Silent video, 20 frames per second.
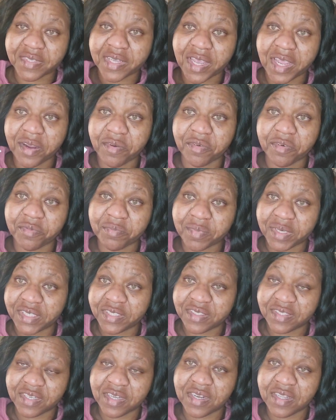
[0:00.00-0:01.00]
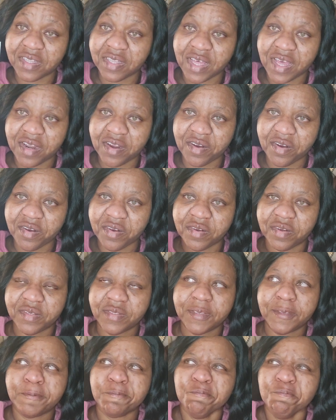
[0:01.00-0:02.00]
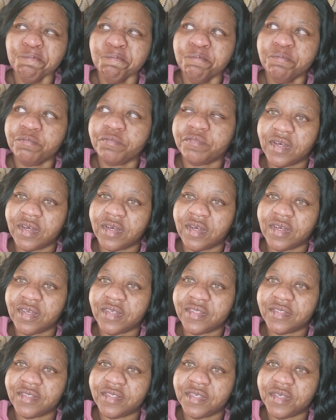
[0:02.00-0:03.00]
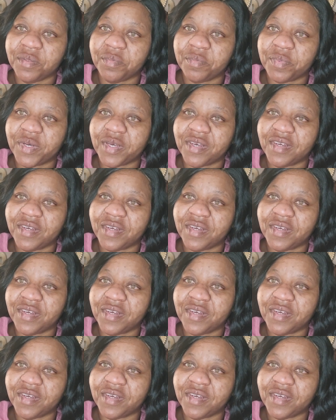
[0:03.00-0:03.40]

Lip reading: I wrote my son a letter is deep.